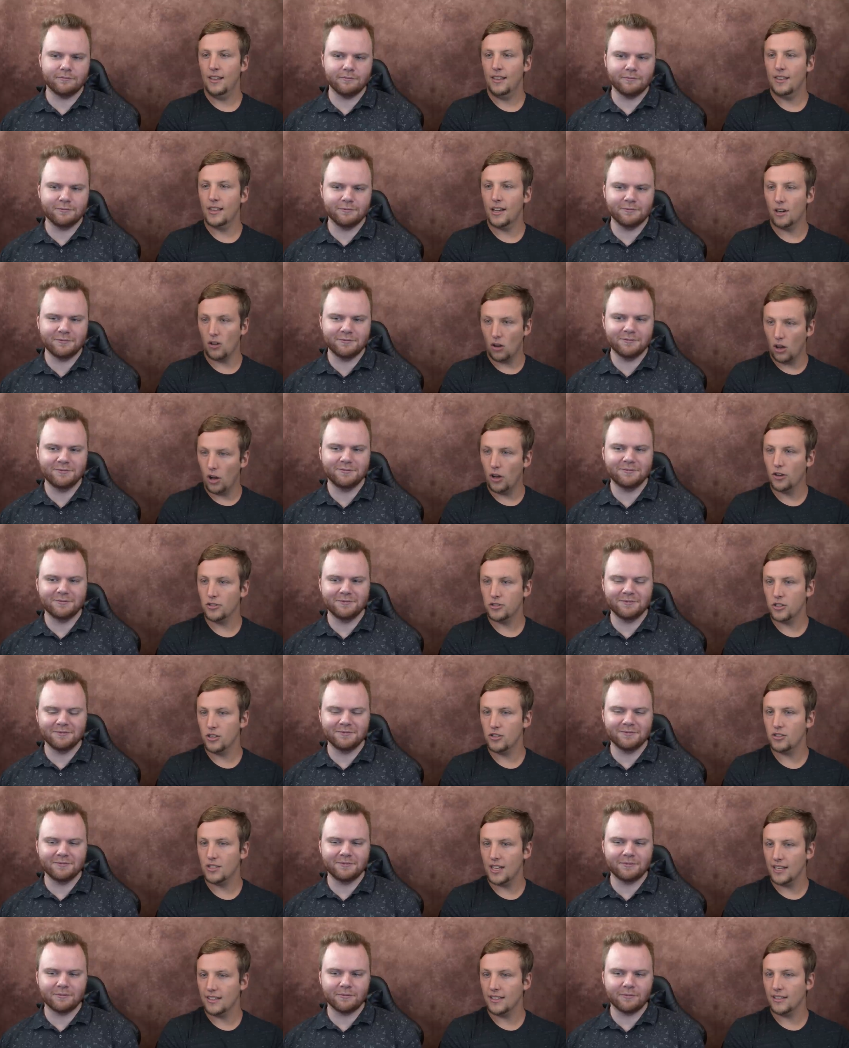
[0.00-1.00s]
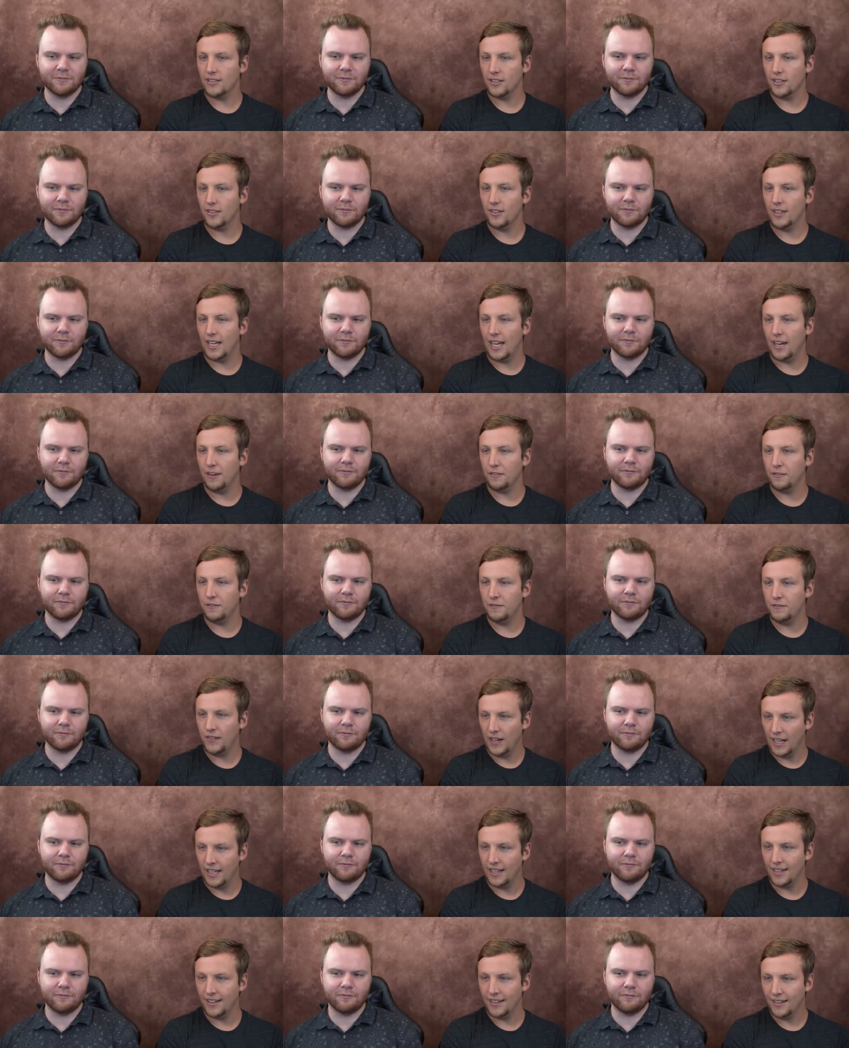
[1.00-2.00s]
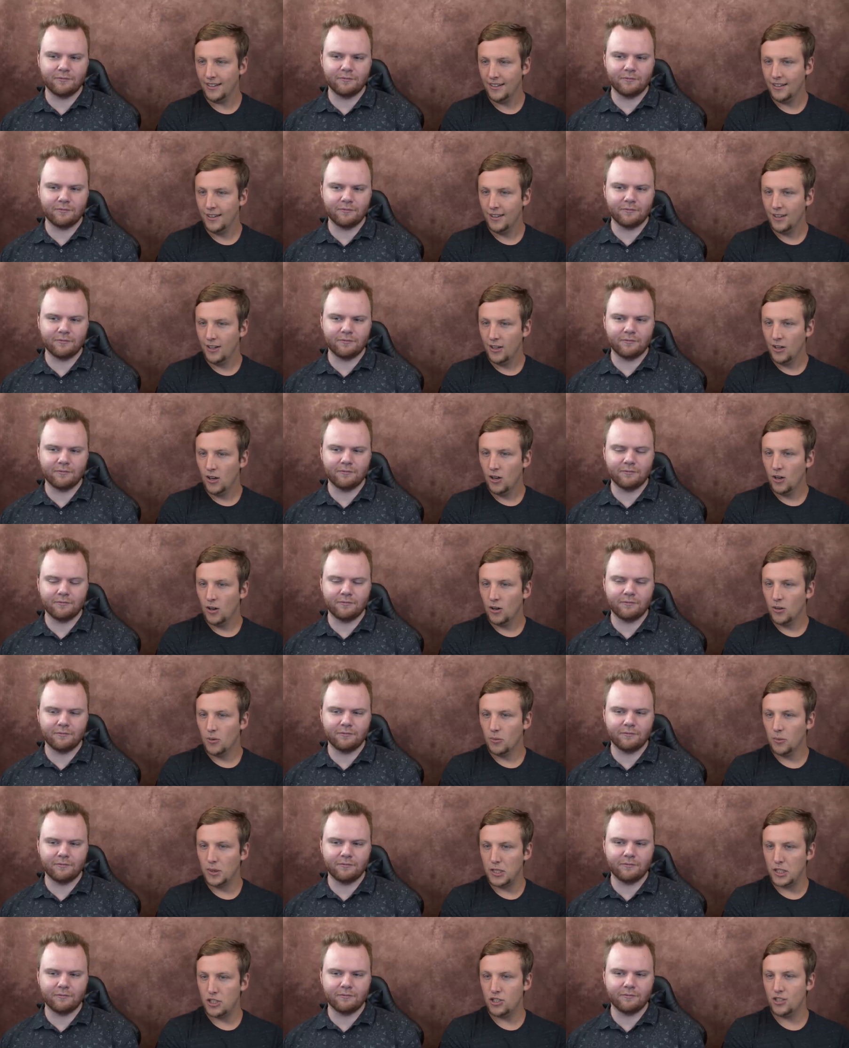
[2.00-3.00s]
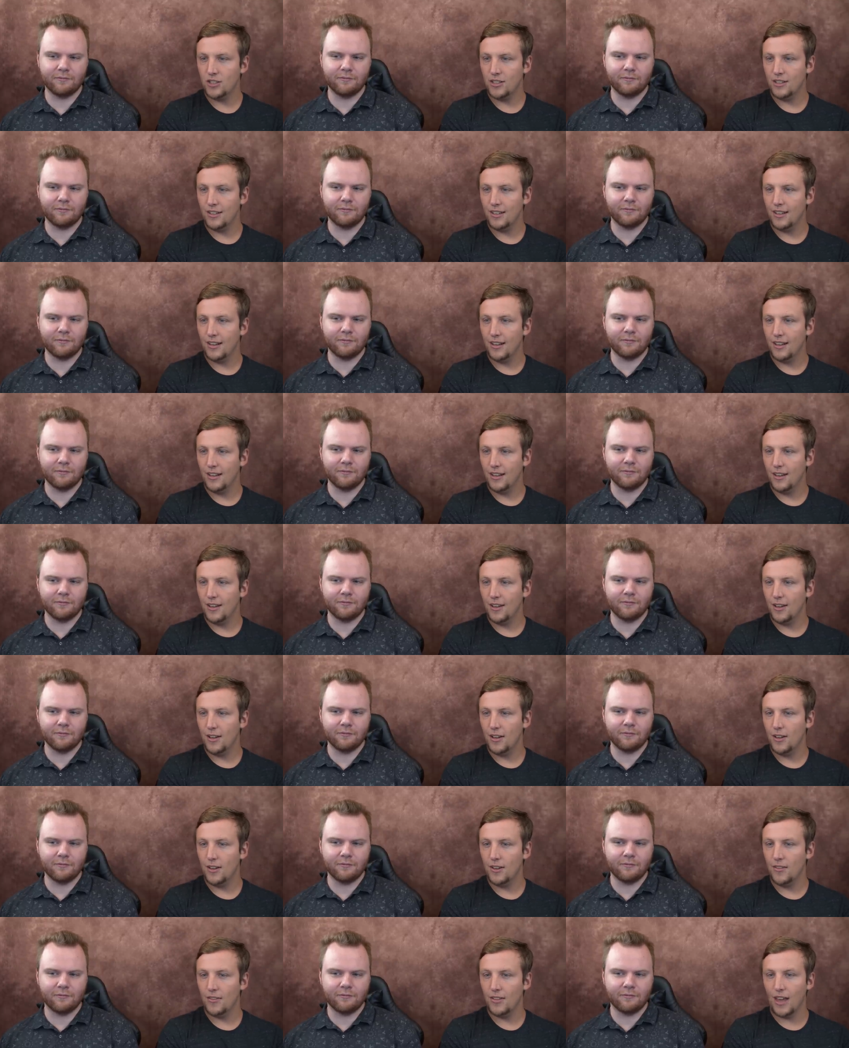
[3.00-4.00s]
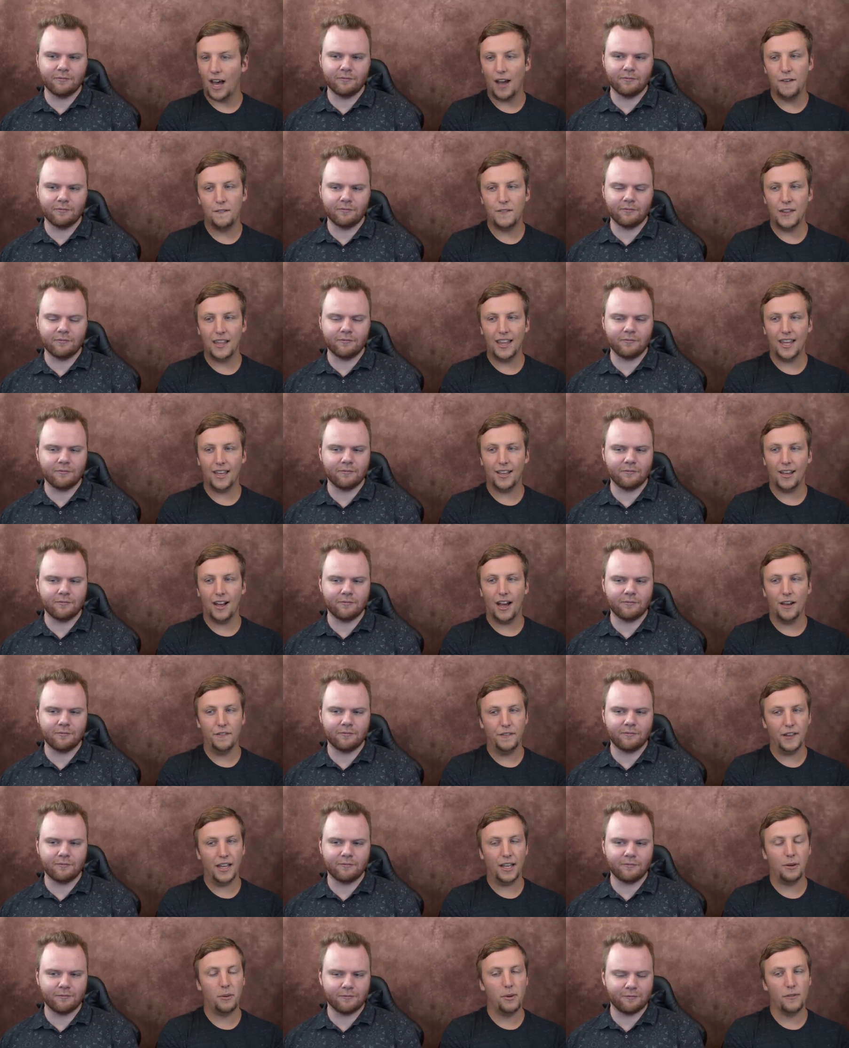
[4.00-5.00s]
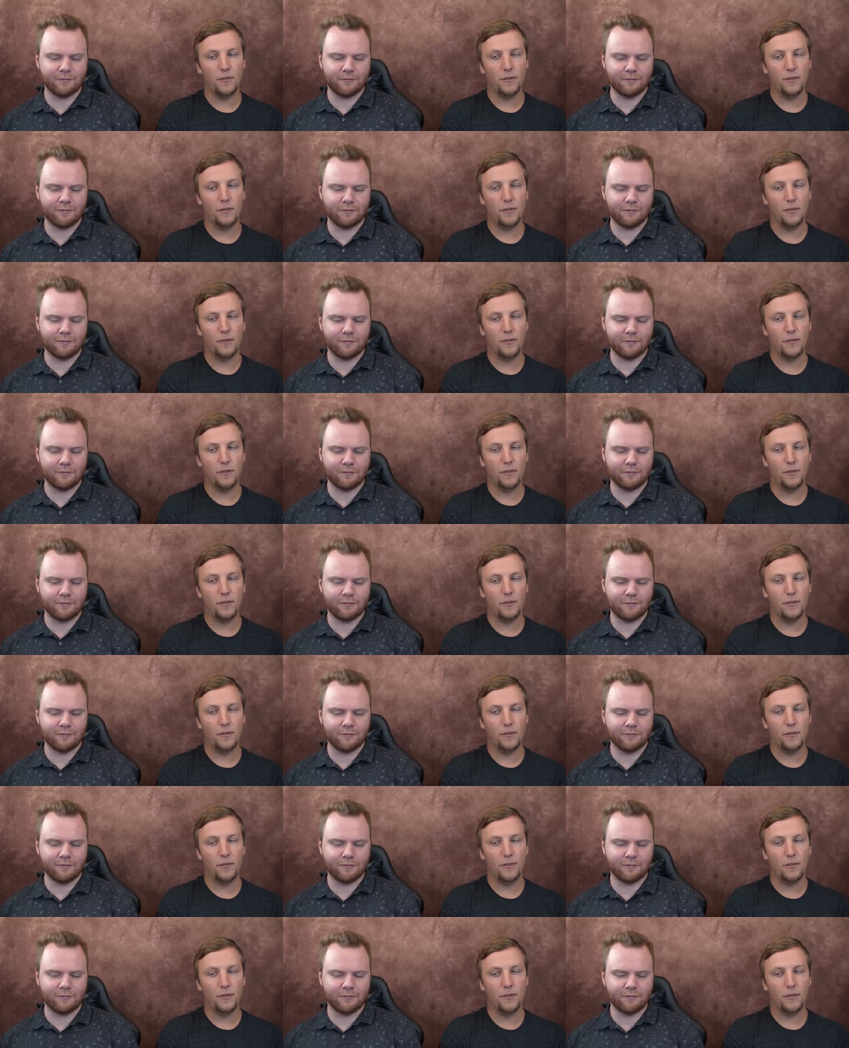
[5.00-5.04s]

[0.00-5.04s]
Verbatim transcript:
Speaker 1: they're also saying that they're going to have fun, which I feel like I feel like